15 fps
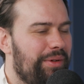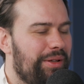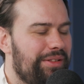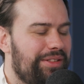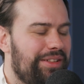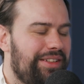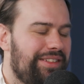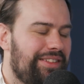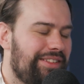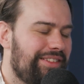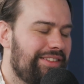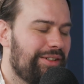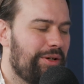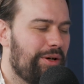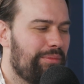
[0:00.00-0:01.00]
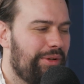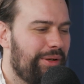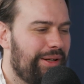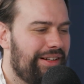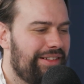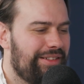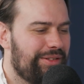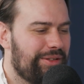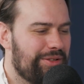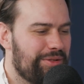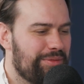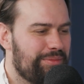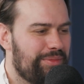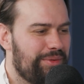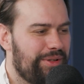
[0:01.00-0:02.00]
But it's a complicated
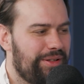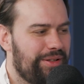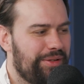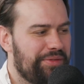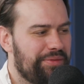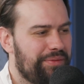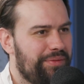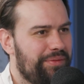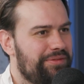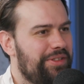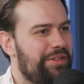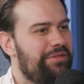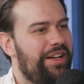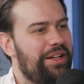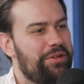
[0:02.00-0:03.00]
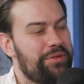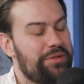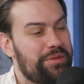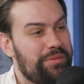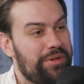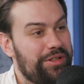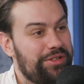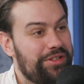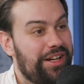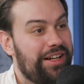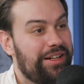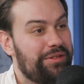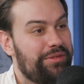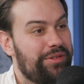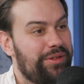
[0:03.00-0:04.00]
discussion. But thank you so much,
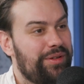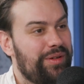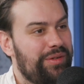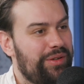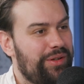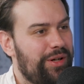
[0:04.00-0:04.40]
Skage, for